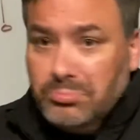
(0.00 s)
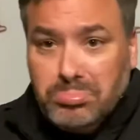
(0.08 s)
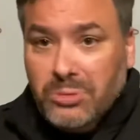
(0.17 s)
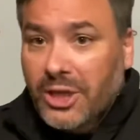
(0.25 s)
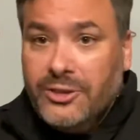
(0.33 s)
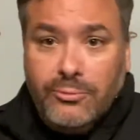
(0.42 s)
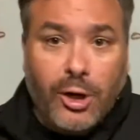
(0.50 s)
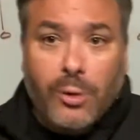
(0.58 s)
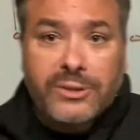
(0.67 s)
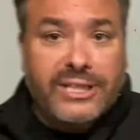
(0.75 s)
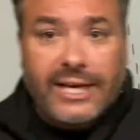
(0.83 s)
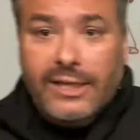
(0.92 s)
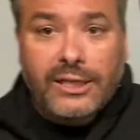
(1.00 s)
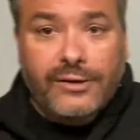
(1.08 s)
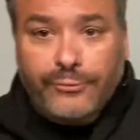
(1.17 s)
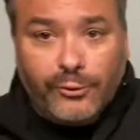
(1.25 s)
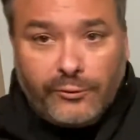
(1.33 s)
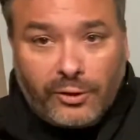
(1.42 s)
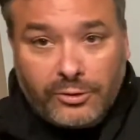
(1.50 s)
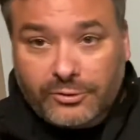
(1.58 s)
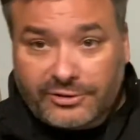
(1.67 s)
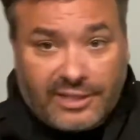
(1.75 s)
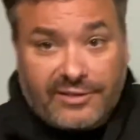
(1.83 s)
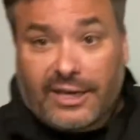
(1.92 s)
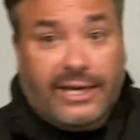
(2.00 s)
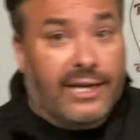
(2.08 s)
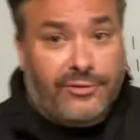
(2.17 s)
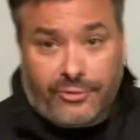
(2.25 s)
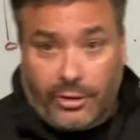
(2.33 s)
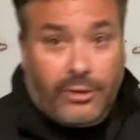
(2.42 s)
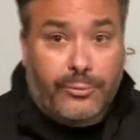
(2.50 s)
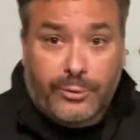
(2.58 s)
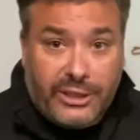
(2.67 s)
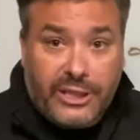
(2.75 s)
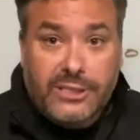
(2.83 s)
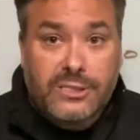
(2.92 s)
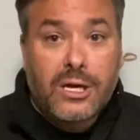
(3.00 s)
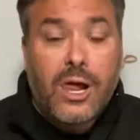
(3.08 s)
Nothing wrong with that. I love 4 verticals. That's how I got started with this.